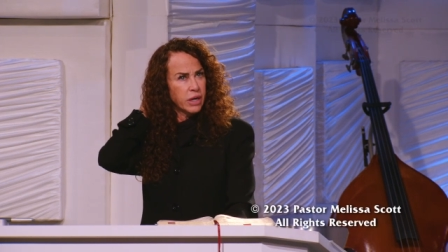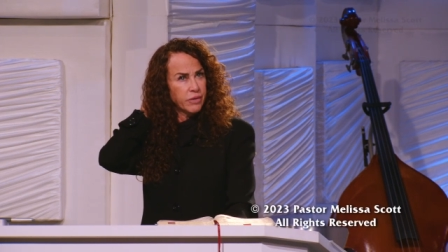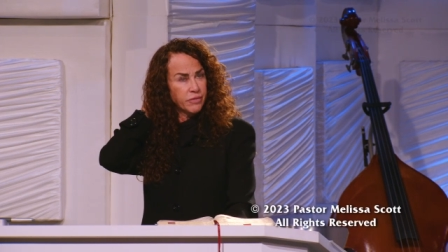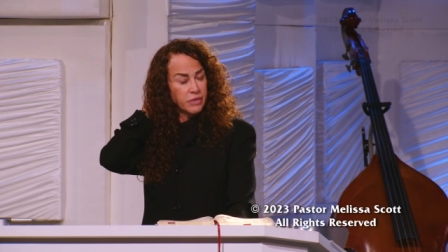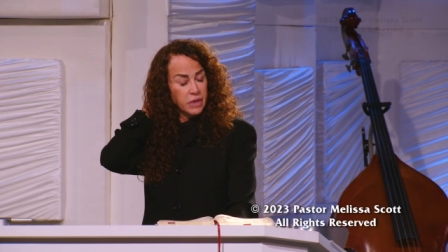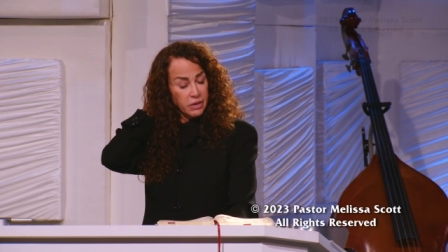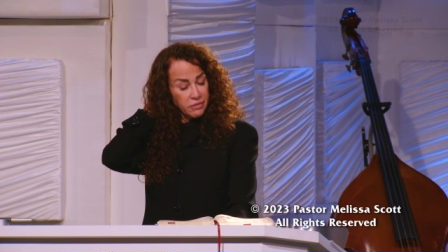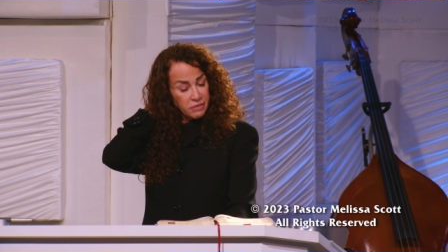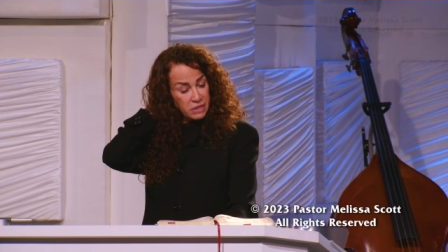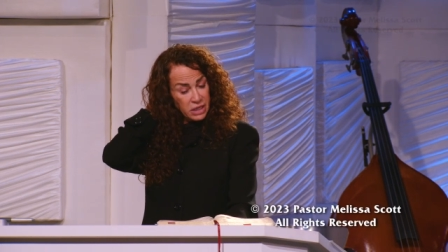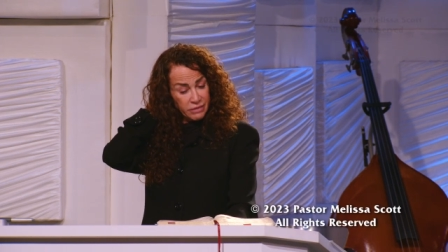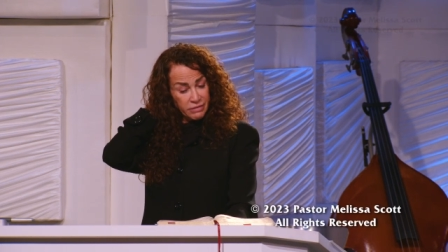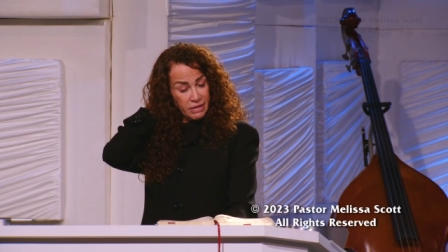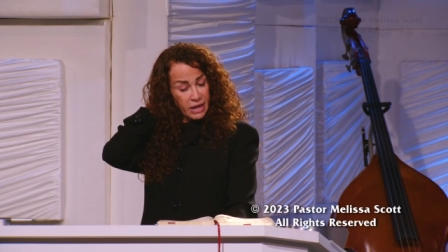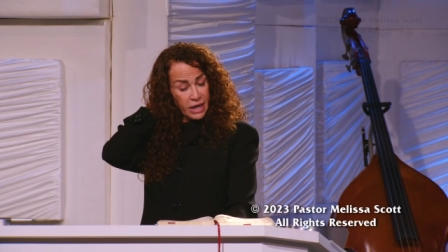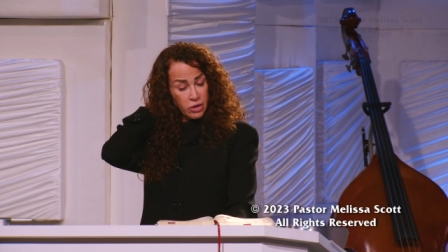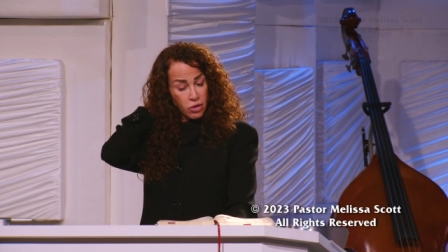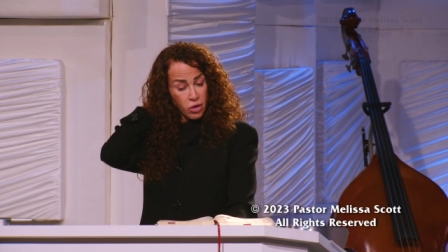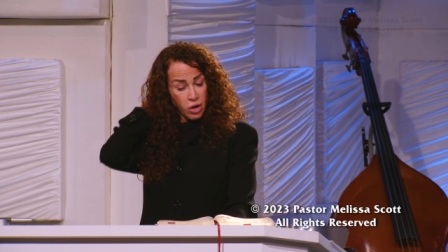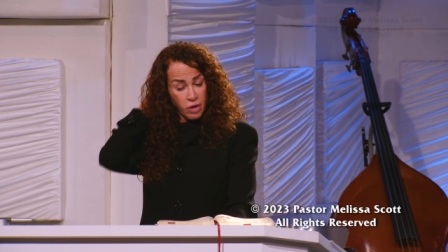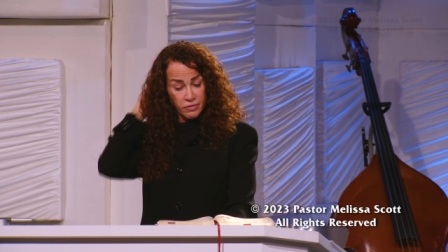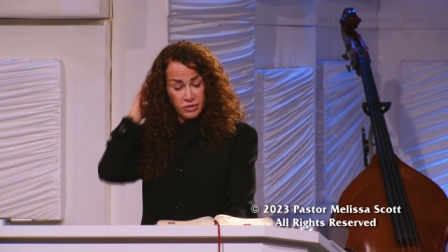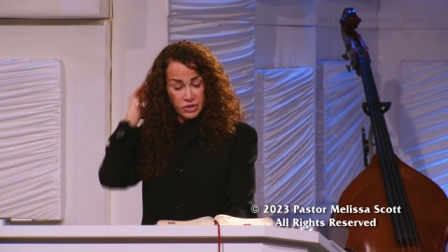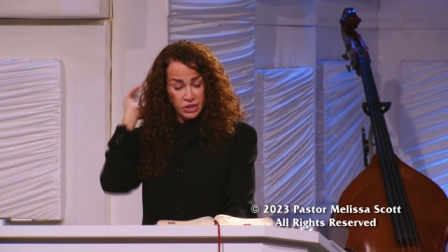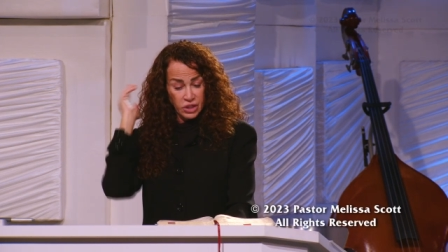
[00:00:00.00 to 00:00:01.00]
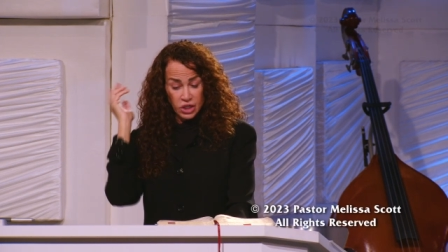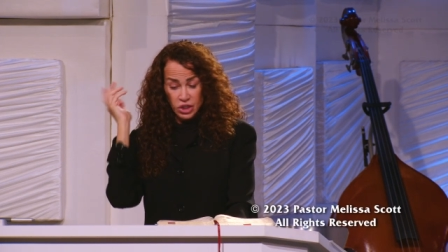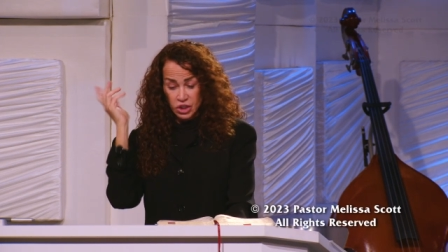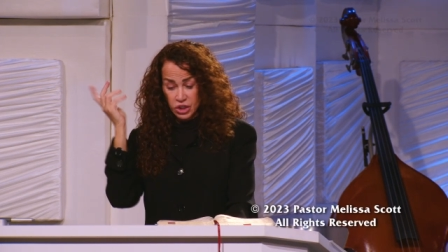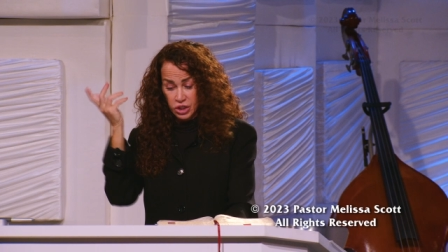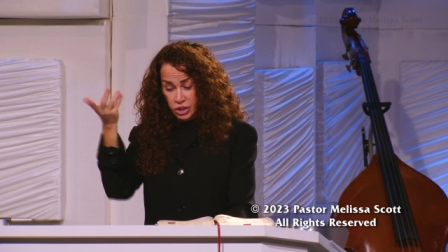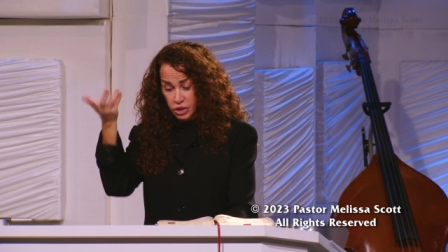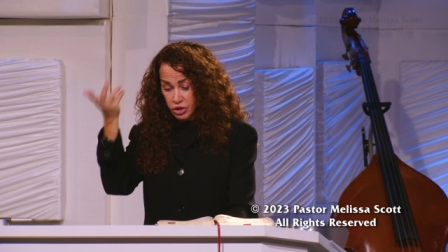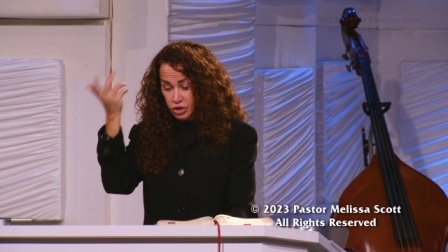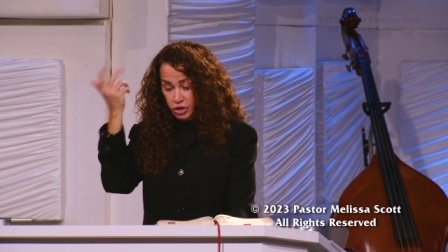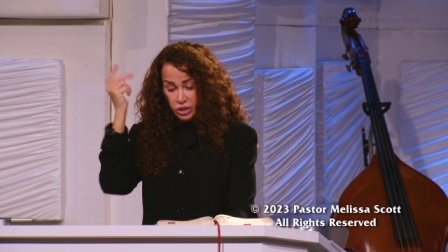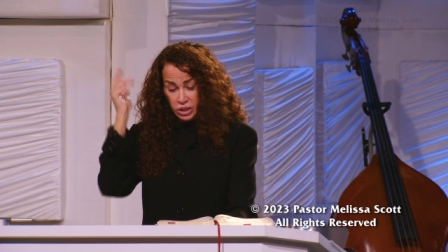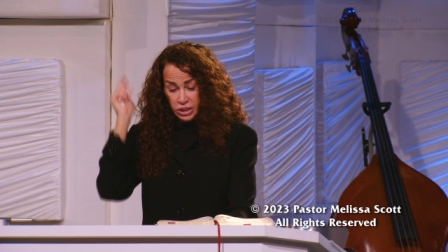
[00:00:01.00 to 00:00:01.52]
If you have to have that conversation,
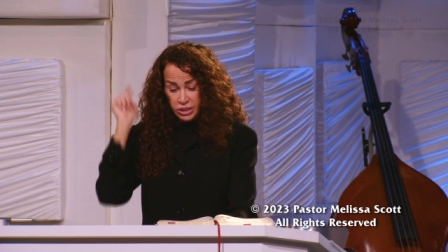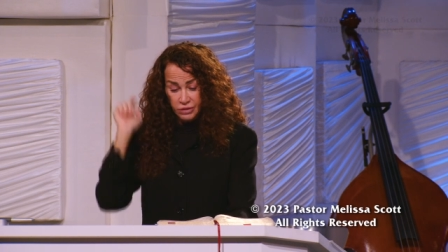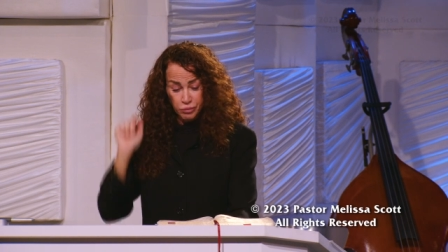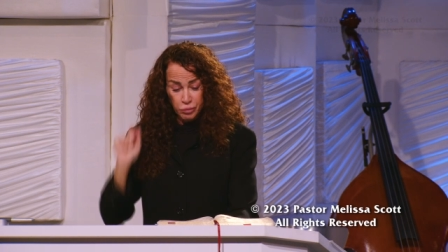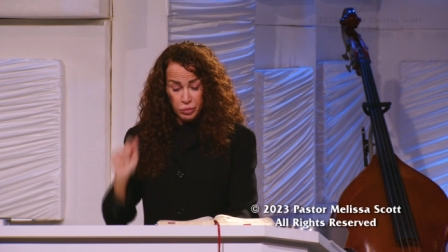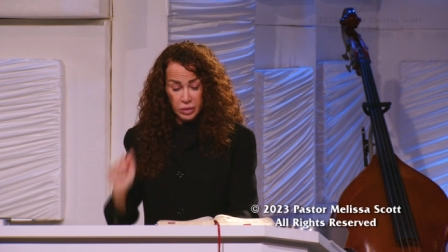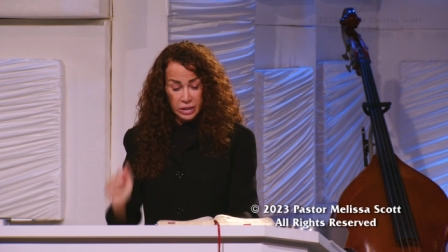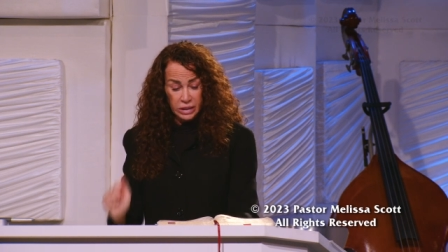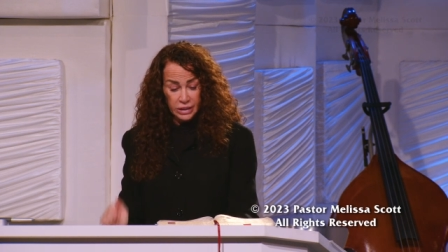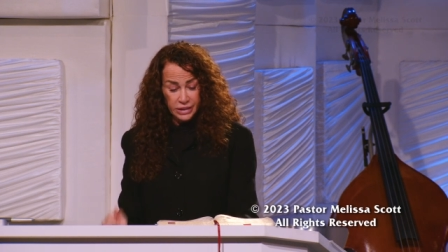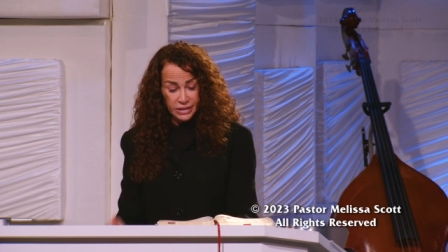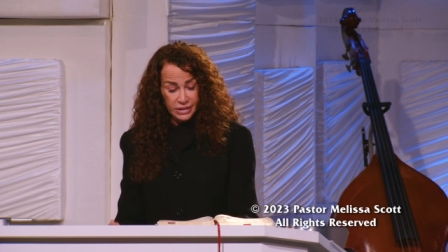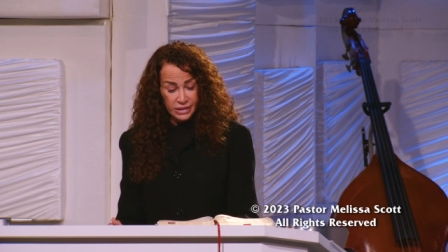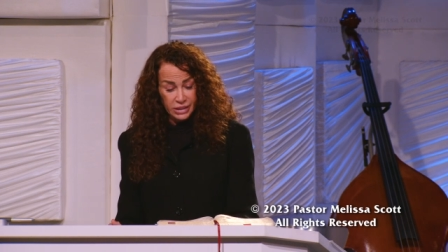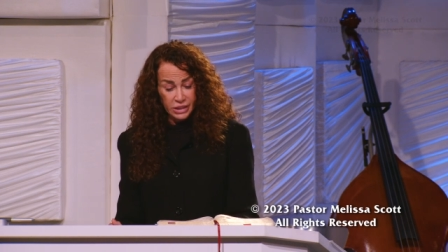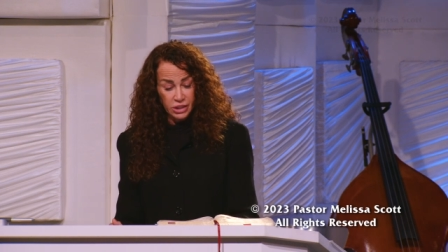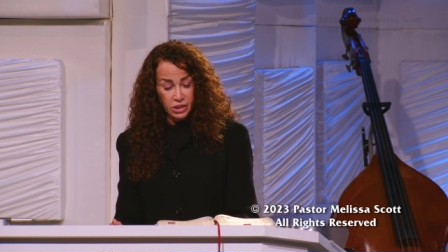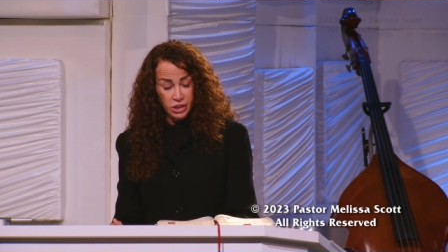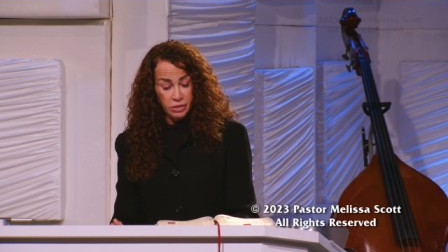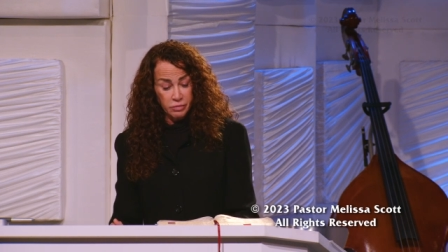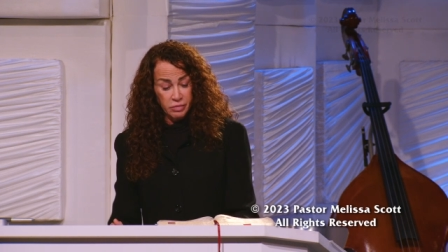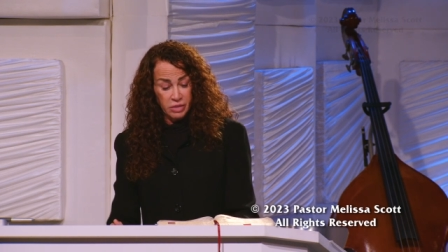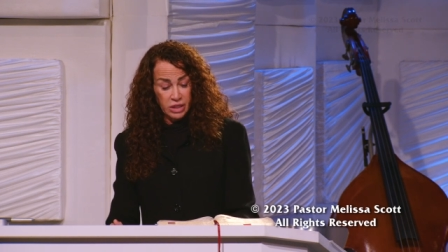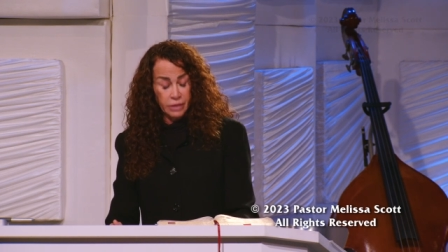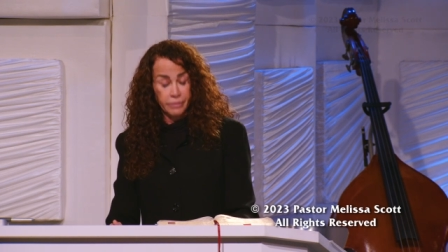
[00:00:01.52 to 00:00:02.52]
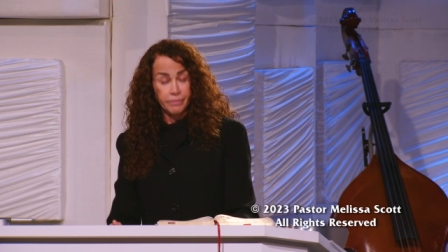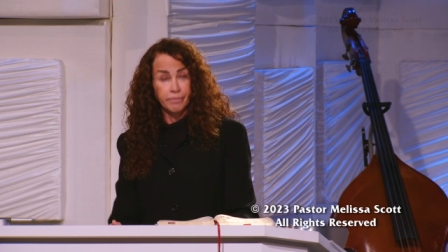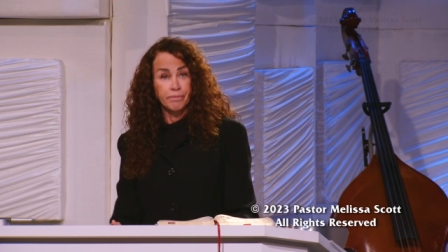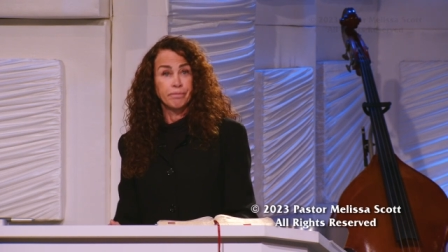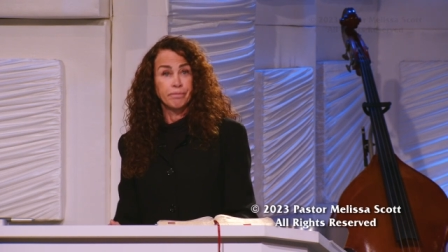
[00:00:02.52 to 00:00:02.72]
you shouldn't even be listening to me.